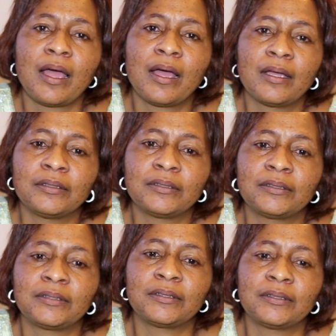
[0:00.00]
And
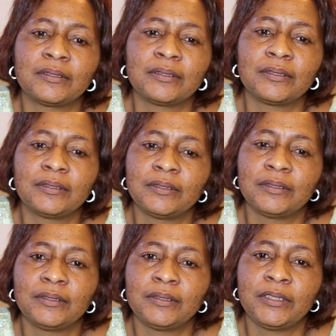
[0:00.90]

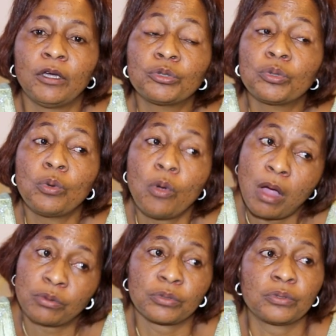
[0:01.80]
they also
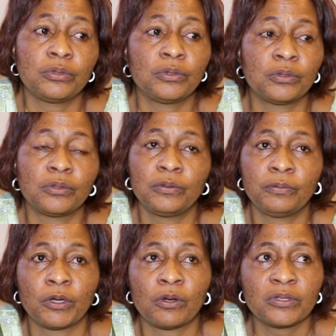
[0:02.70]
go out, you know,
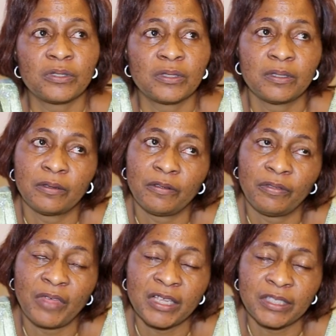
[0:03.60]
because
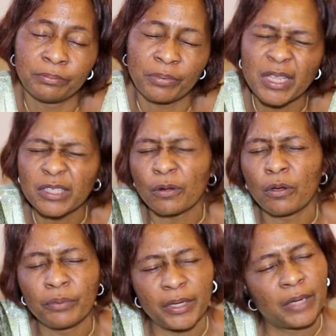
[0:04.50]
there is a press
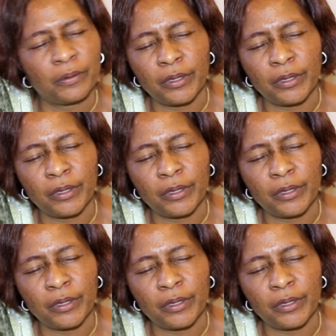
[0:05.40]
club in